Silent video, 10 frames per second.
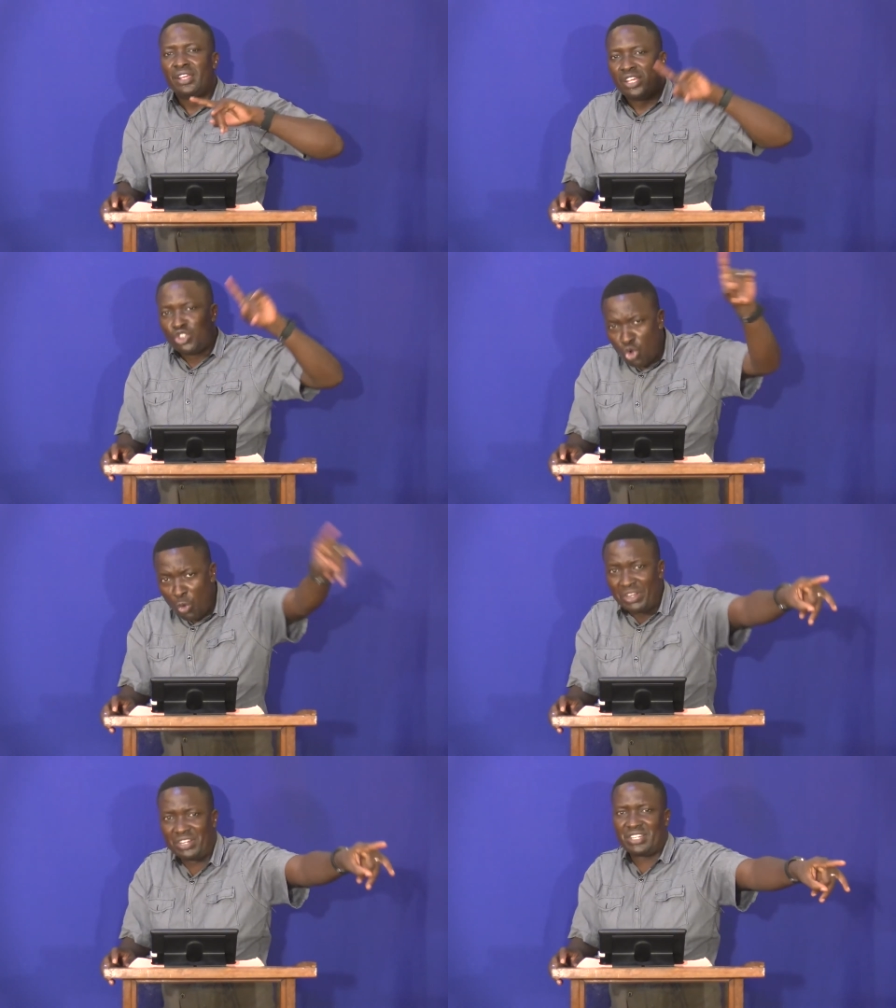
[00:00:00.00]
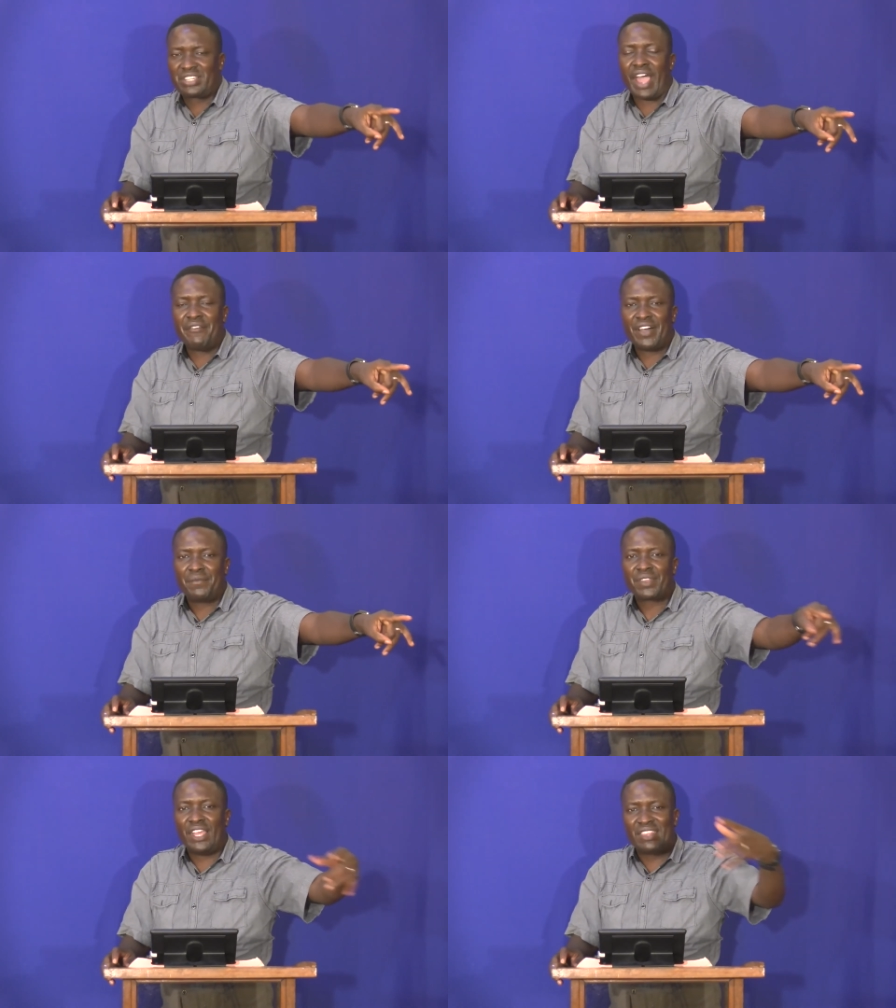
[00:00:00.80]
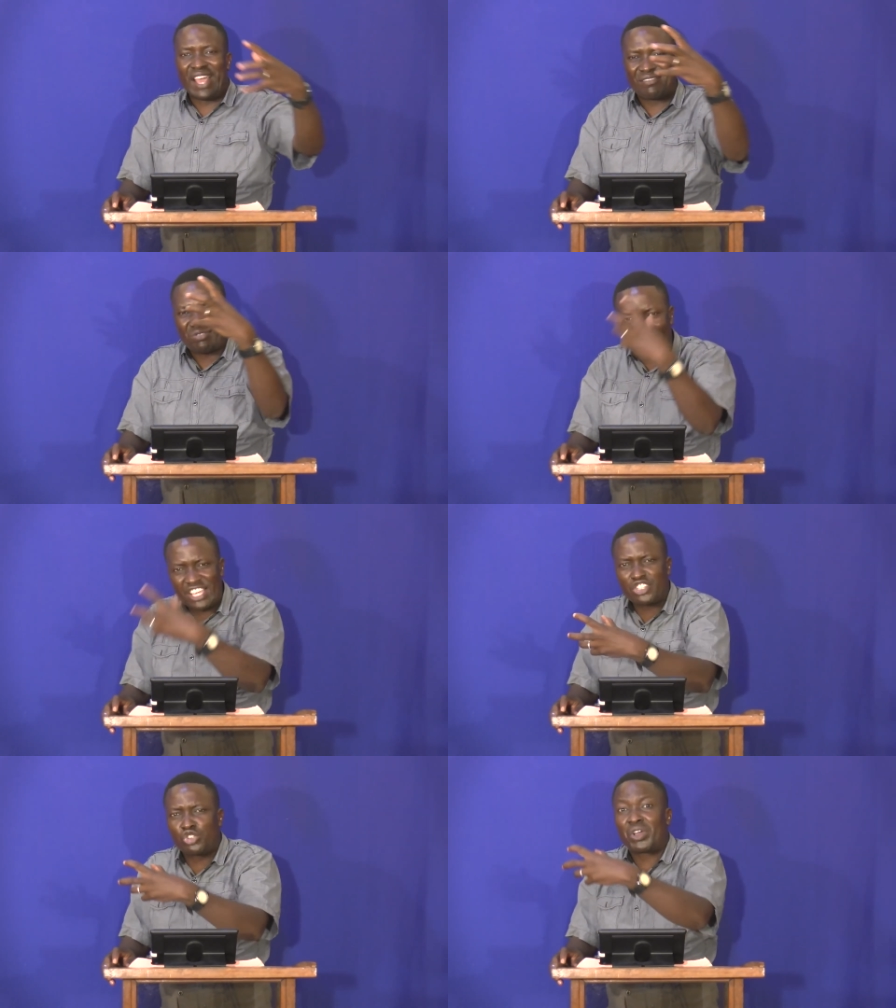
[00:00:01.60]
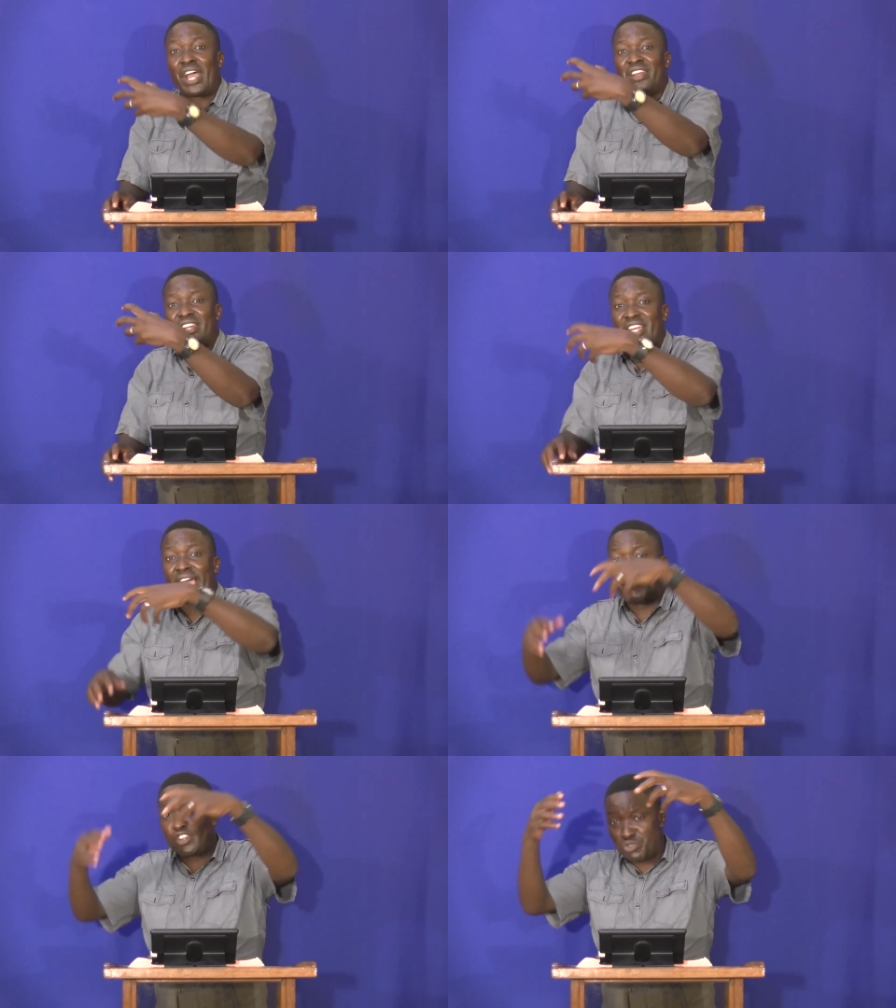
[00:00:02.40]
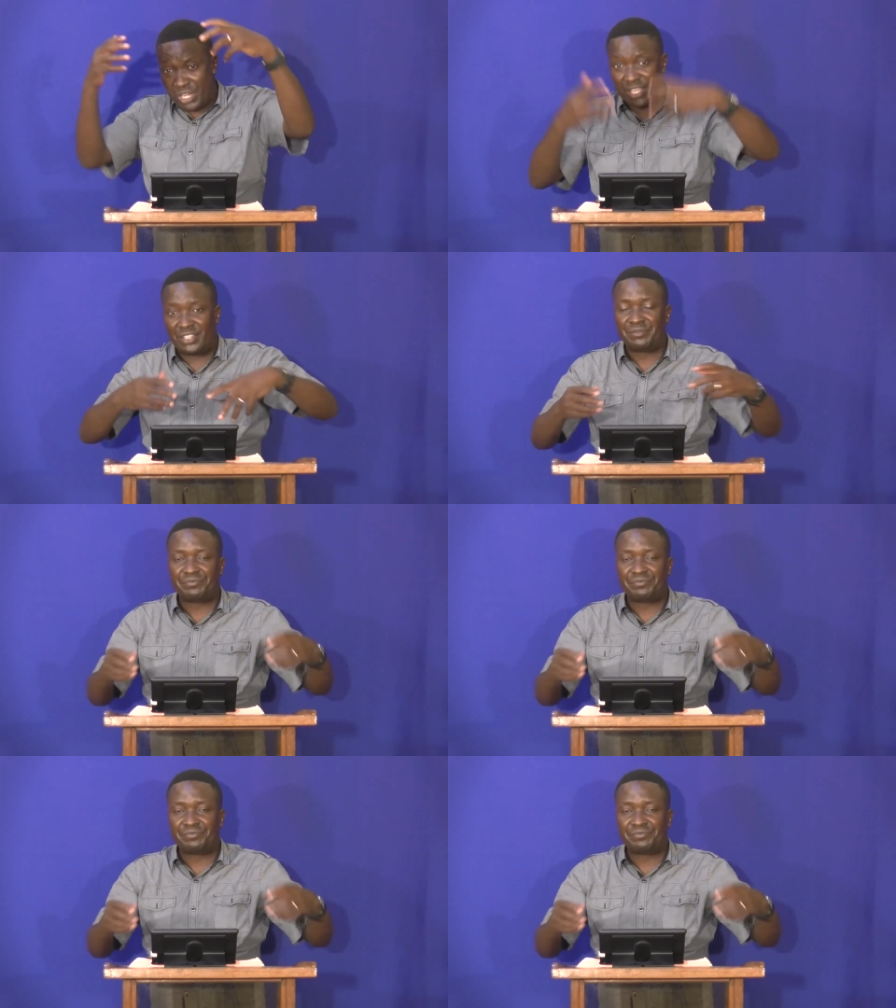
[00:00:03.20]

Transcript: You will recover. And there are things you can recover today.